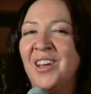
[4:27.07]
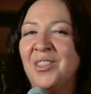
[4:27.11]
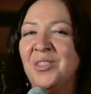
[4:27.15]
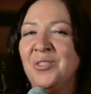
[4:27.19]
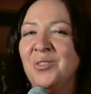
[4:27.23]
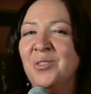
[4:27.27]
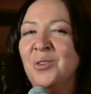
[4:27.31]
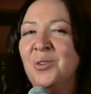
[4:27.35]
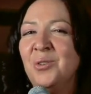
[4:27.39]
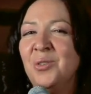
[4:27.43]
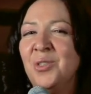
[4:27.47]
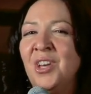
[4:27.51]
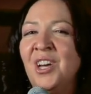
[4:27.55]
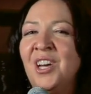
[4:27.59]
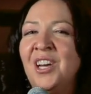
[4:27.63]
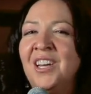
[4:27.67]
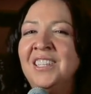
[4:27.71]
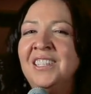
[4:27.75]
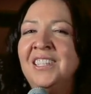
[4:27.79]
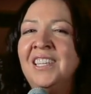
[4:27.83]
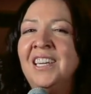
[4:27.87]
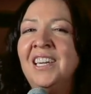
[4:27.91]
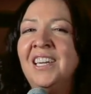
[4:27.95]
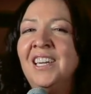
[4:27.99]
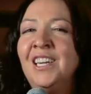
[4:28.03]
Through the
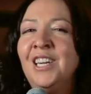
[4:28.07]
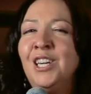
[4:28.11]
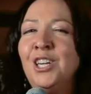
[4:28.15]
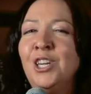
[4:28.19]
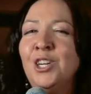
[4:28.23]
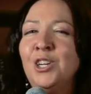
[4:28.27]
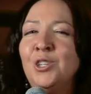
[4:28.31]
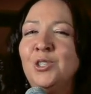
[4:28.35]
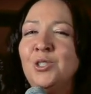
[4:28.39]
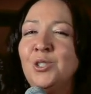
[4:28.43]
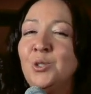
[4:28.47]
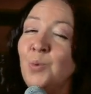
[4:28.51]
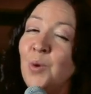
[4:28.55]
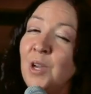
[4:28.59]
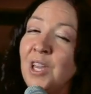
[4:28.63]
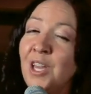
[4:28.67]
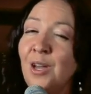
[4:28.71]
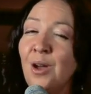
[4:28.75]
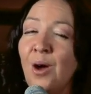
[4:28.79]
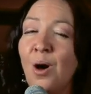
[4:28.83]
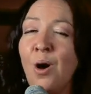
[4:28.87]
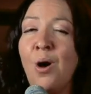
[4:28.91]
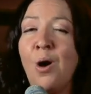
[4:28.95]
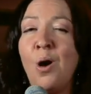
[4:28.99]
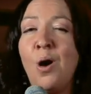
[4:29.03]
years, we
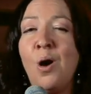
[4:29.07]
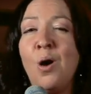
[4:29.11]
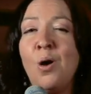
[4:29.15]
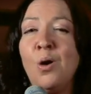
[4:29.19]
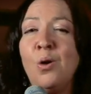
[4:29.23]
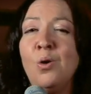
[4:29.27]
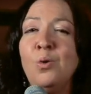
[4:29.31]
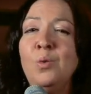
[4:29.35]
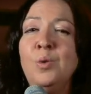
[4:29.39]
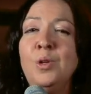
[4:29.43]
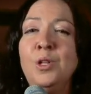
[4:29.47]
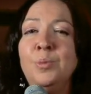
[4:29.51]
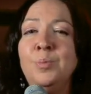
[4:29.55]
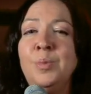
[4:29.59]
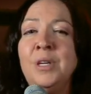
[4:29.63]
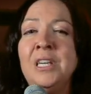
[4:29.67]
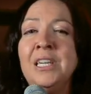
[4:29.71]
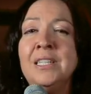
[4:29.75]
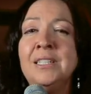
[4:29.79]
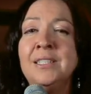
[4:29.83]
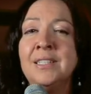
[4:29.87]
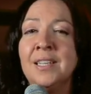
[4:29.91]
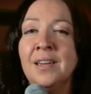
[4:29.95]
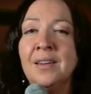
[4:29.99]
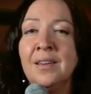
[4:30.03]
all will be
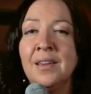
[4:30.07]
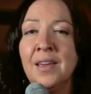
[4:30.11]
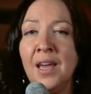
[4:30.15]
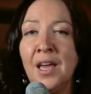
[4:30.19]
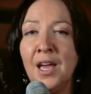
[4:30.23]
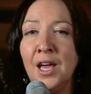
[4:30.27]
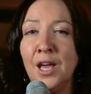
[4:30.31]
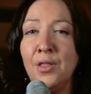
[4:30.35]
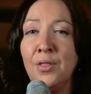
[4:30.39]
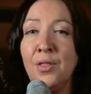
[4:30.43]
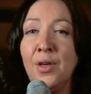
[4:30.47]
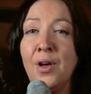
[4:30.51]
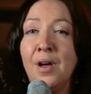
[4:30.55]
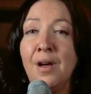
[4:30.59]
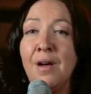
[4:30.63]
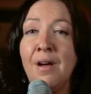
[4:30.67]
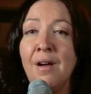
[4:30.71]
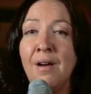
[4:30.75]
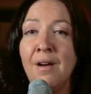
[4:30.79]
together,